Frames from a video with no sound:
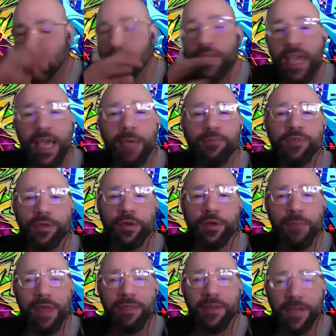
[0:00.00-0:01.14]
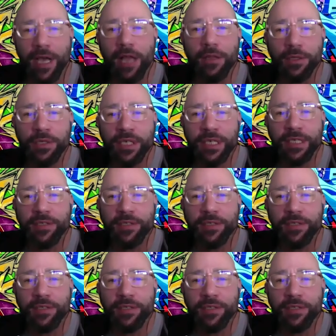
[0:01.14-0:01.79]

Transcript: came to your methodology.